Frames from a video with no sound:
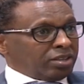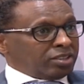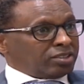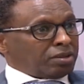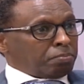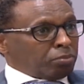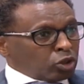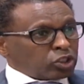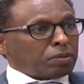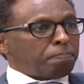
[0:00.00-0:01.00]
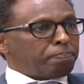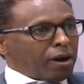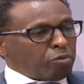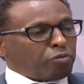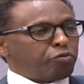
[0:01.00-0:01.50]
is the most
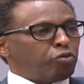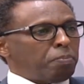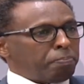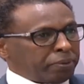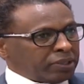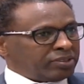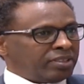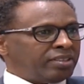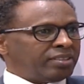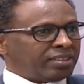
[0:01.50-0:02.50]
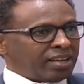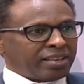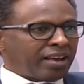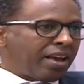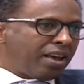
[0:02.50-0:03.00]
powerful president
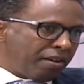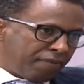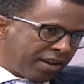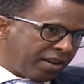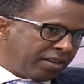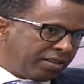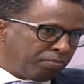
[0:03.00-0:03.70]
Kenya ever had.